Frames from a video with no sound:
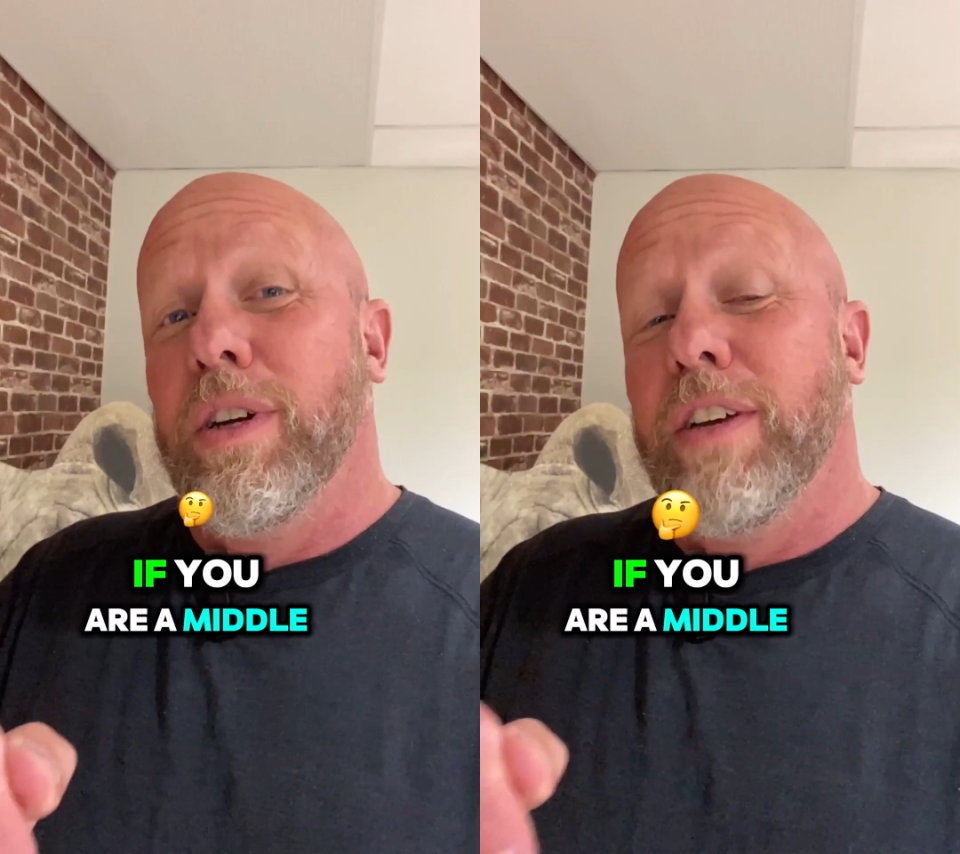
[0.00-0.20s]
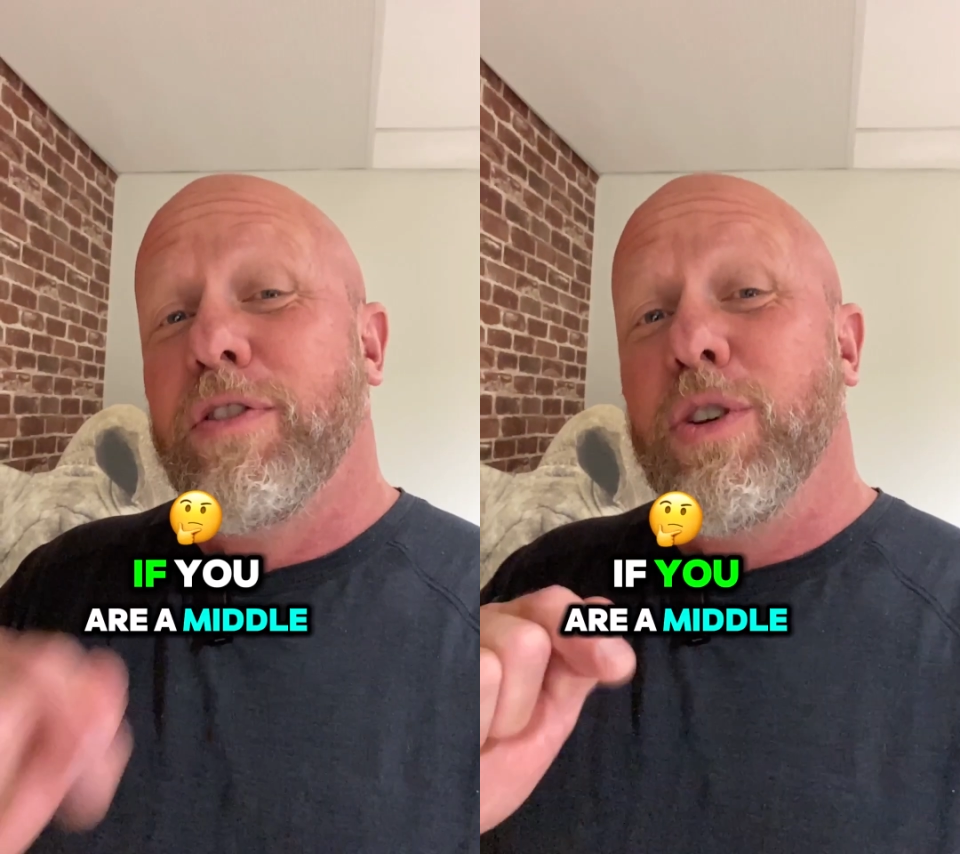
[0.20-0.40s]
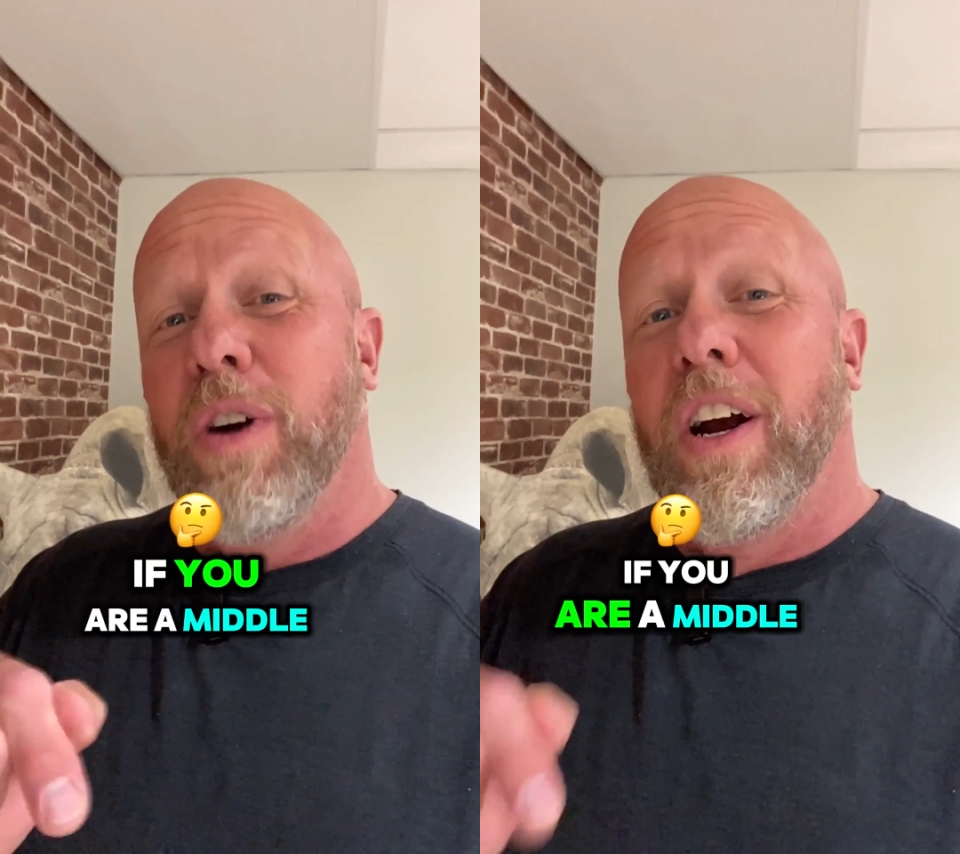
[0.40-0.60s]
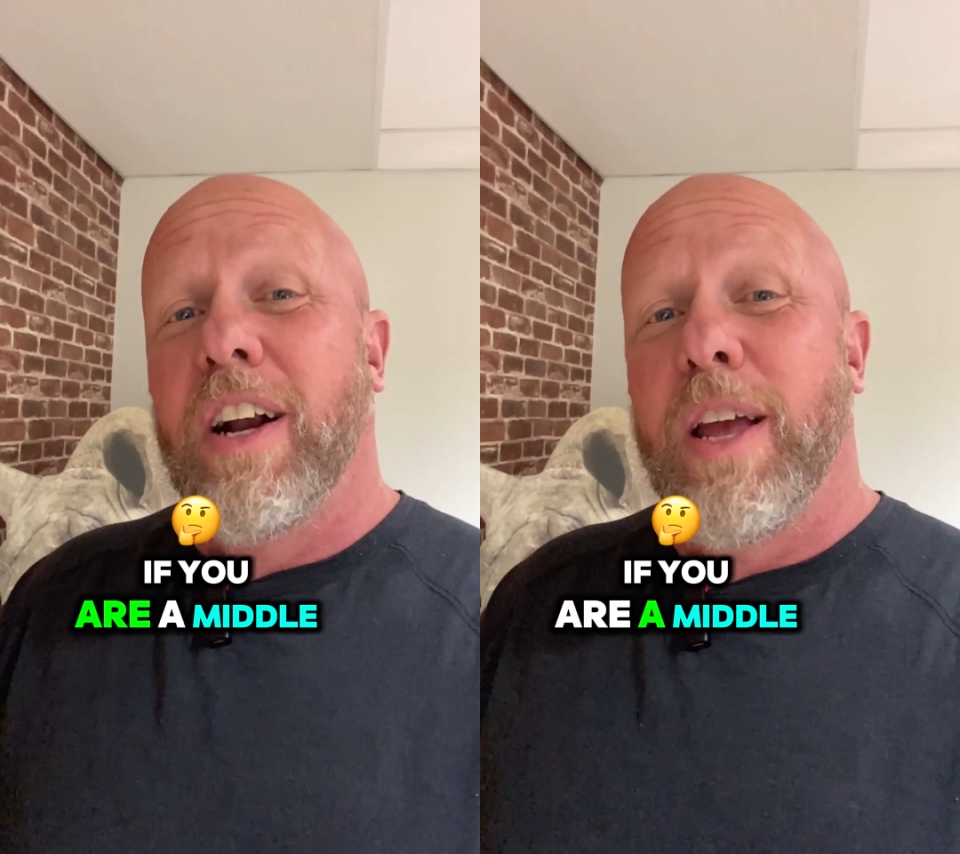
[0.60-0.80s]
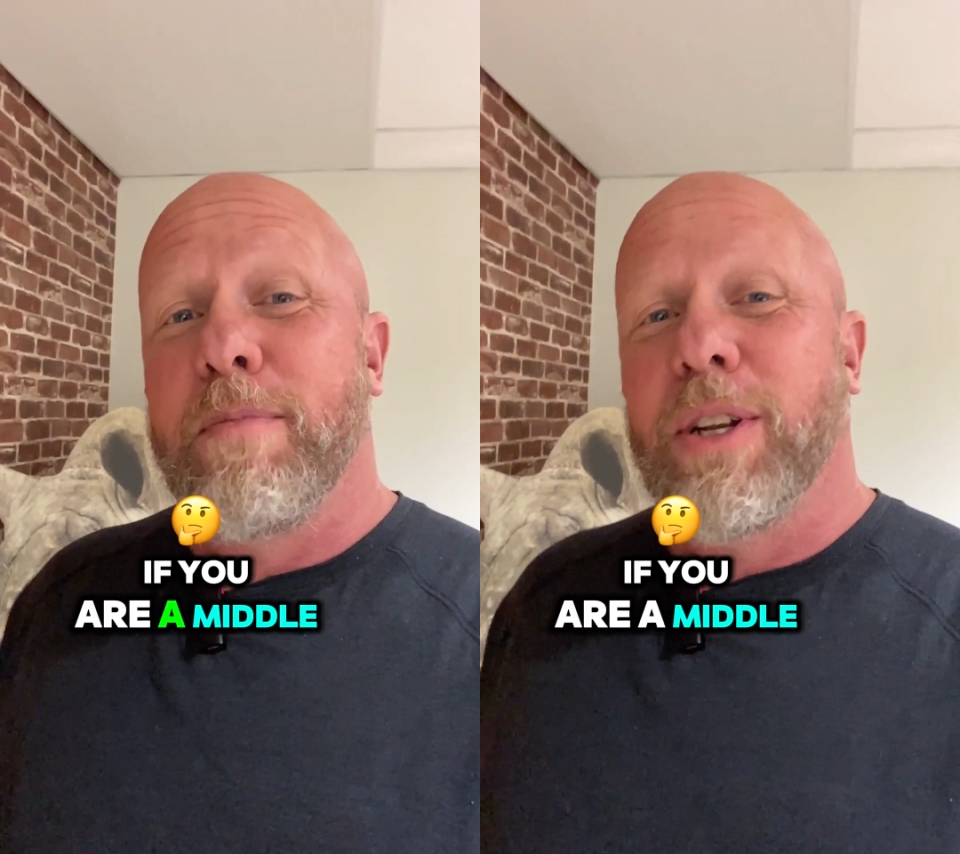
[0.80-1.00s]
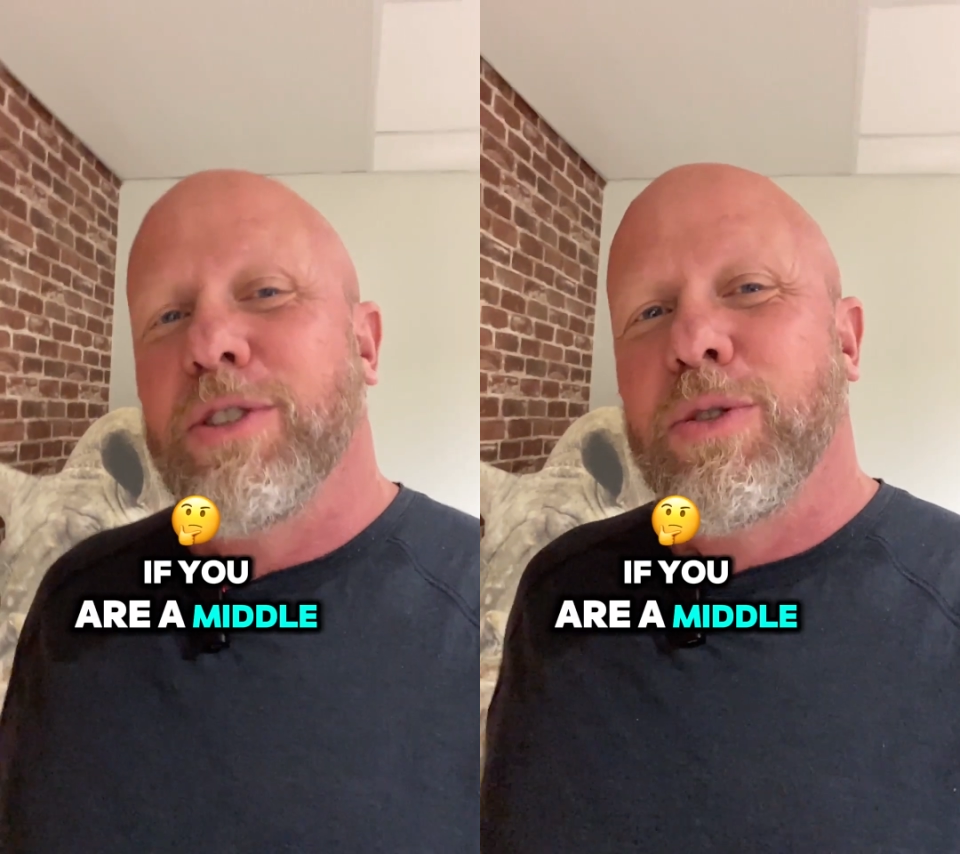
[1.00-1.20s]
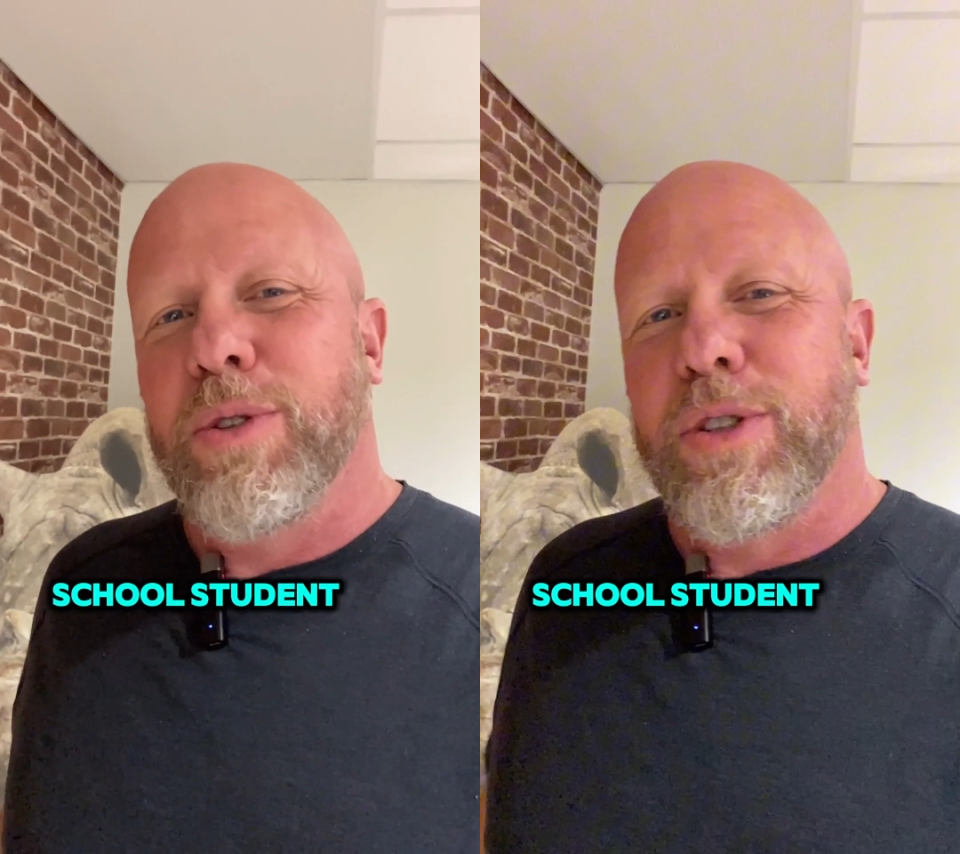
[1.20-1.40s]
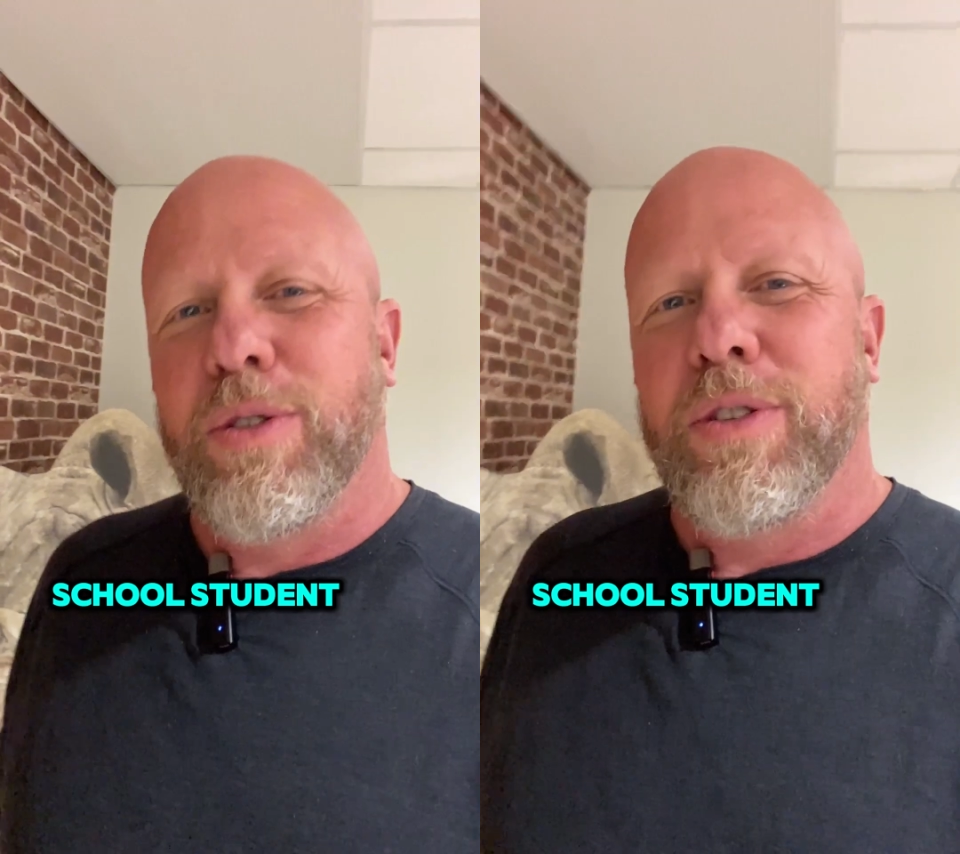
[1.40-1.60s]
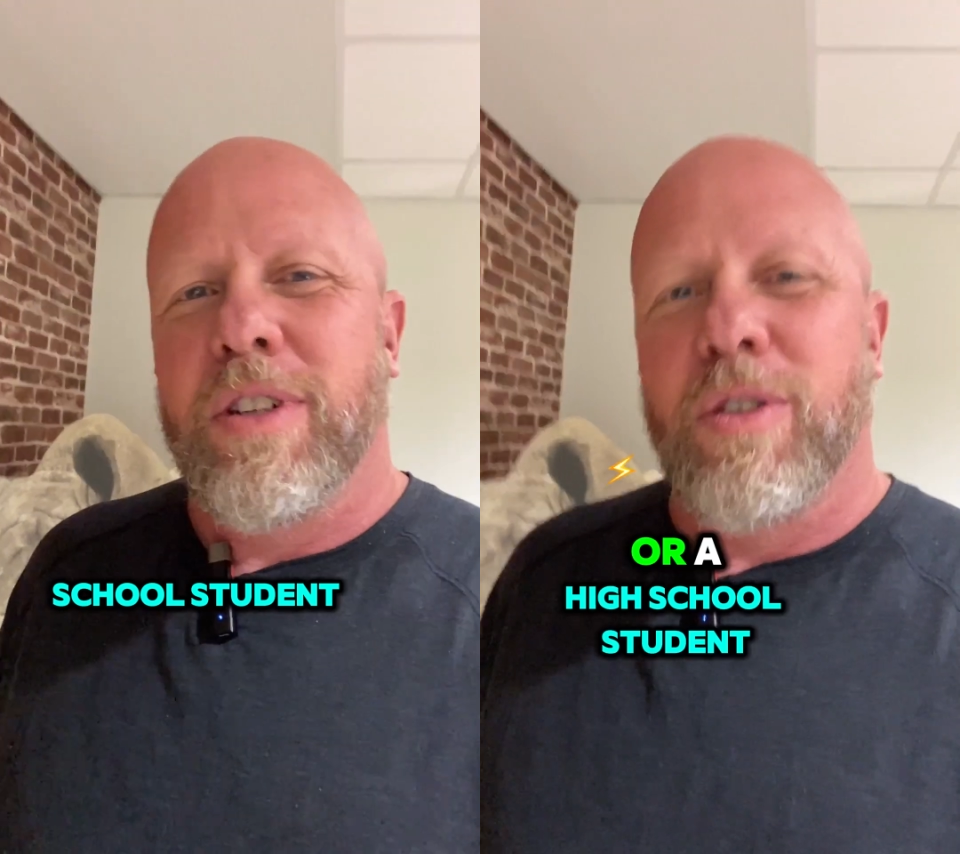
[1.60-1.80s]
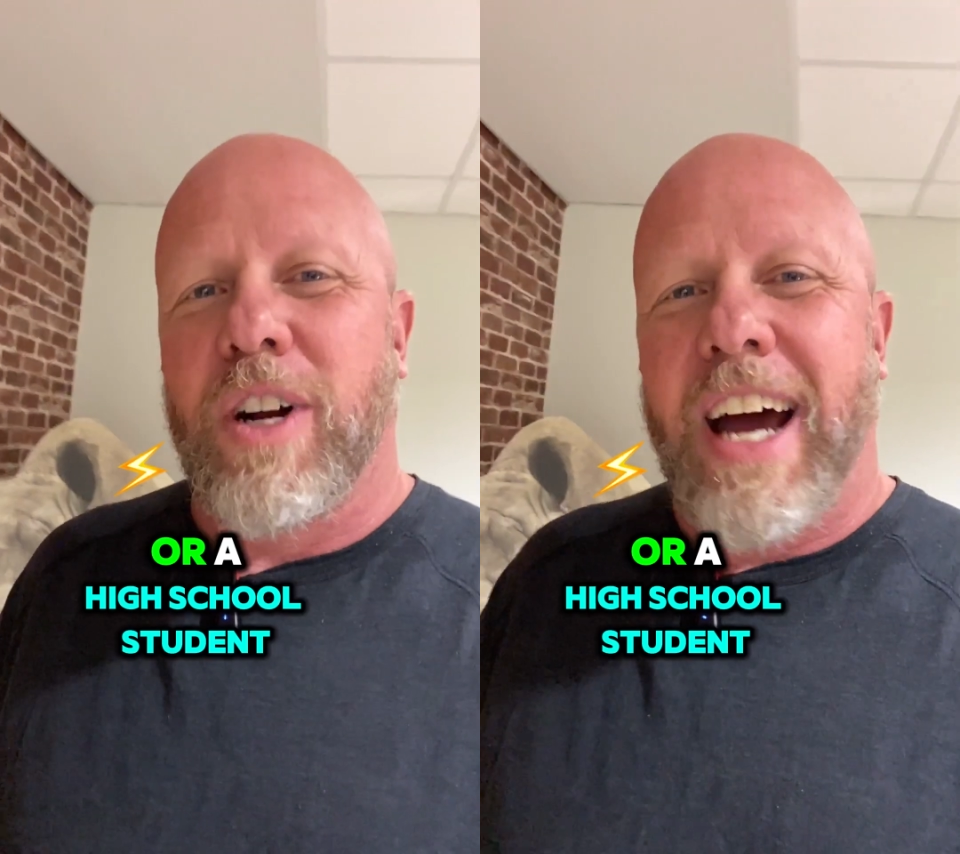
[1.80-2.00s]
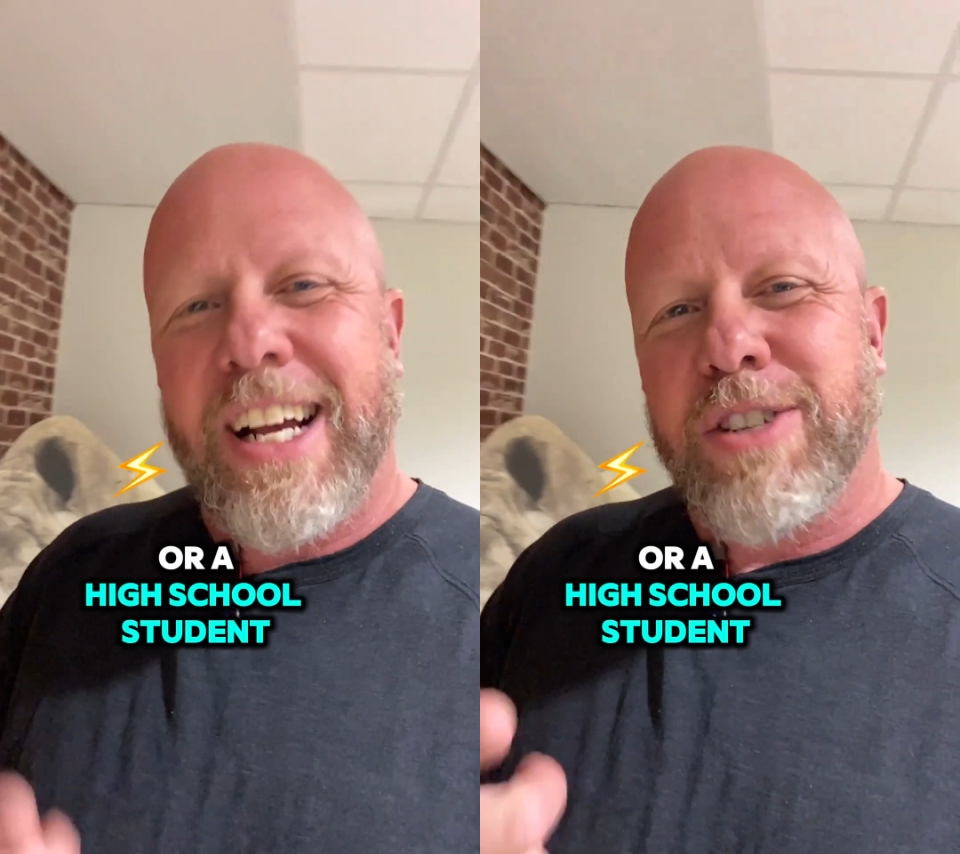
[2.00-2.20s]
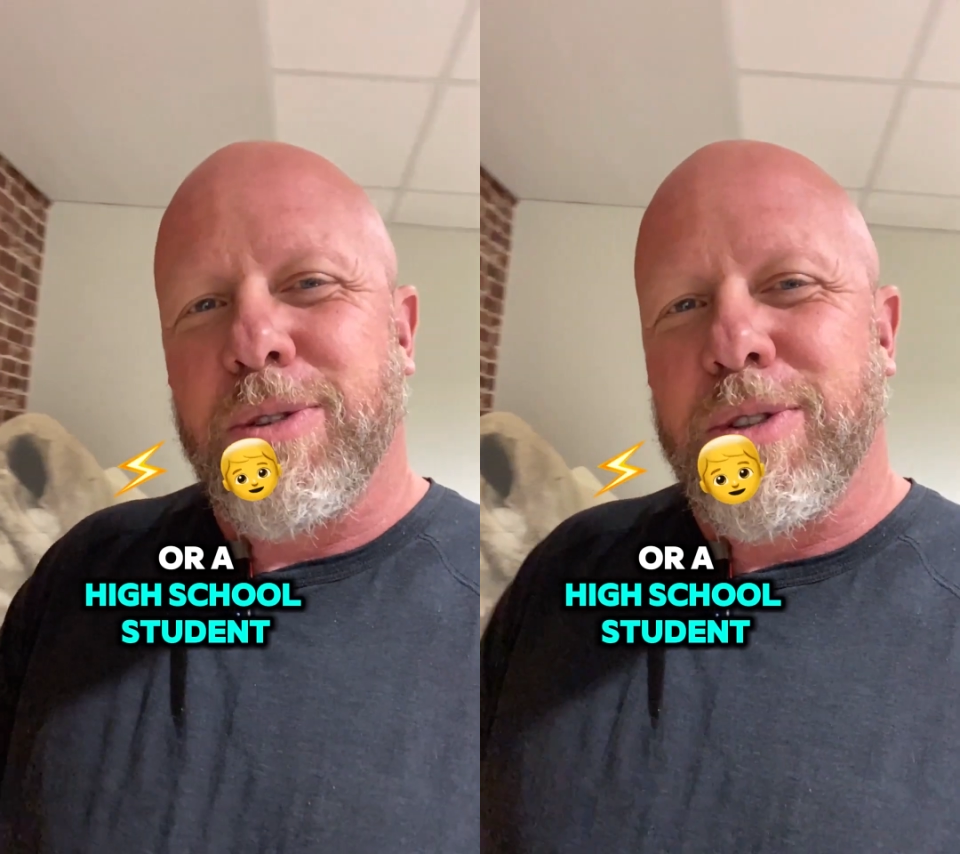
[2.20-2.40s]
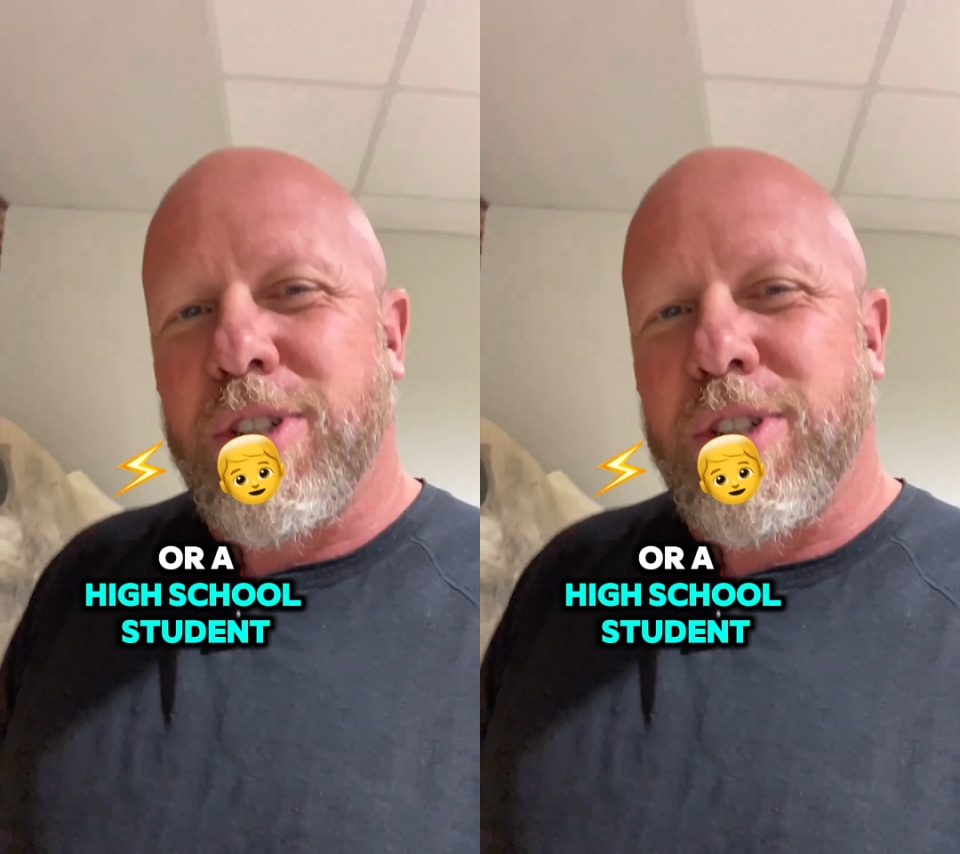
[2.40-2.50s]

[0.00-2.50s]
If you are a middle school student or a high school